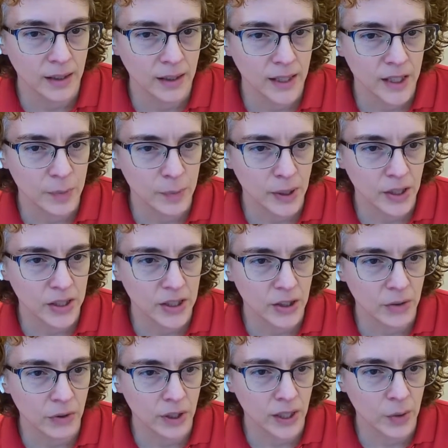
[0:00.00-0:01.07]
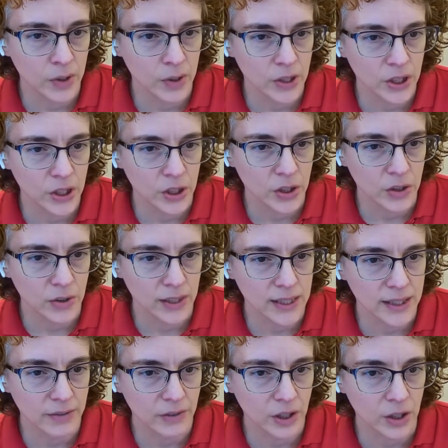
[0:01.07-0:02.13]
His parents had relinquished the children,
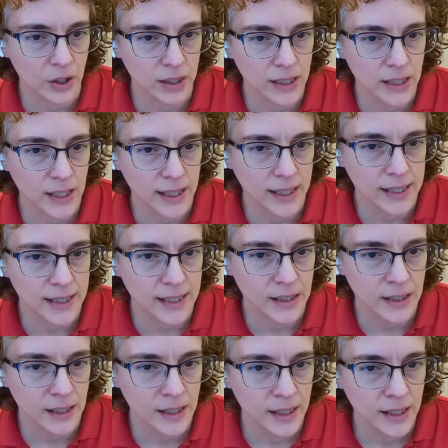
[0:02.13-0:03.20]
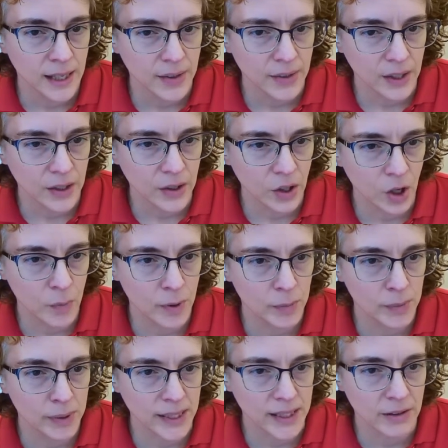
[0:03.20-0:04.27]
severing all ties, and they had all been
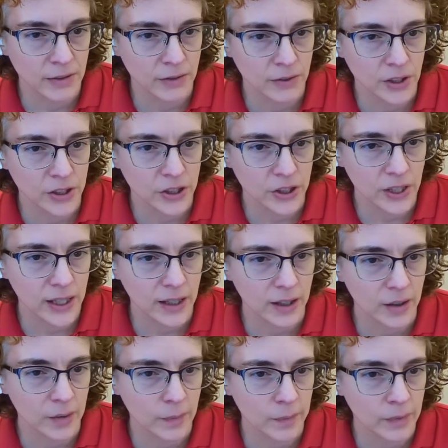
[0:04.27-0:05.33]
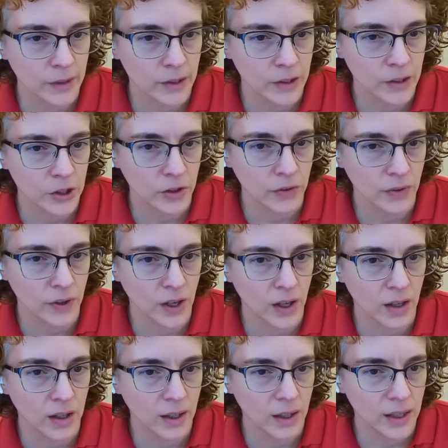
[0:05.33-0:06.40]
placed in foster care. So
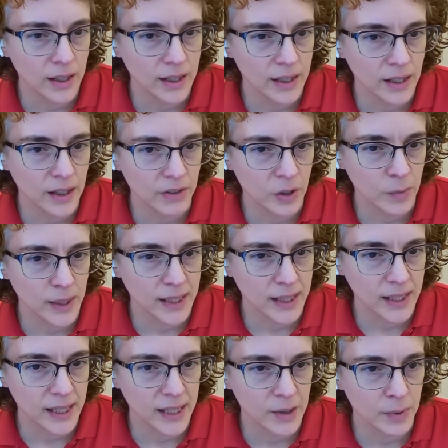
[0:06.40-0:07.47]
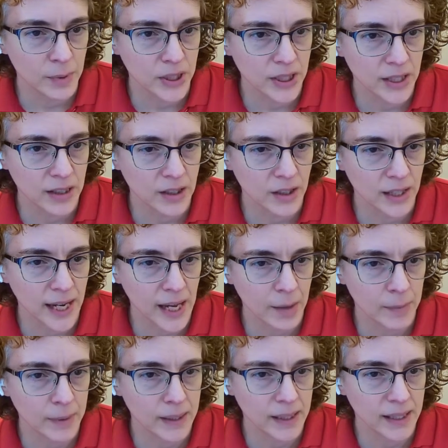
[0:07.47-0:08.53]
far, none of them had led particularly
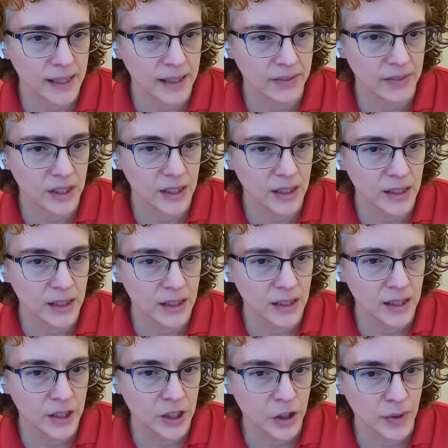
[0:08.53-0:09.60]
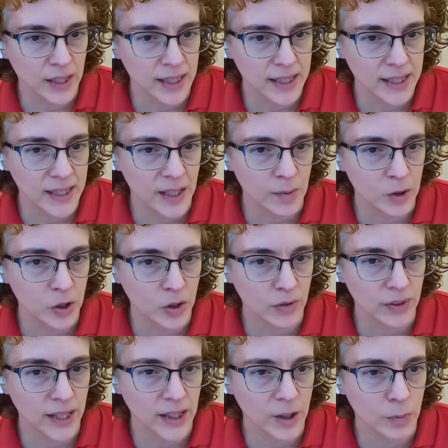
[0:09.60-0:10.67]
happy lives. Terrell seemed to
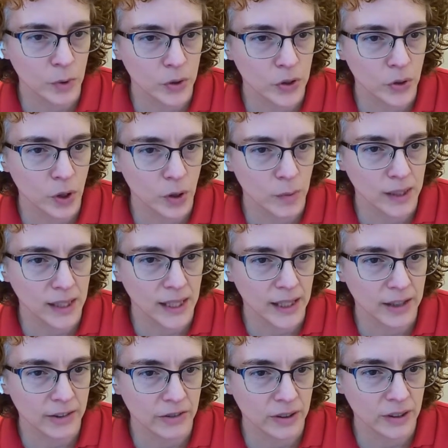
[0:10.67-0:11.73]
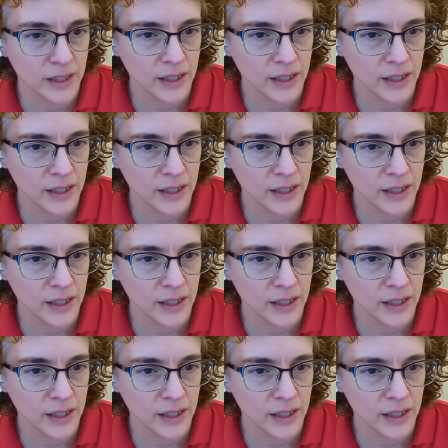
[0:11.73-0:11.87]
have led the most normal life.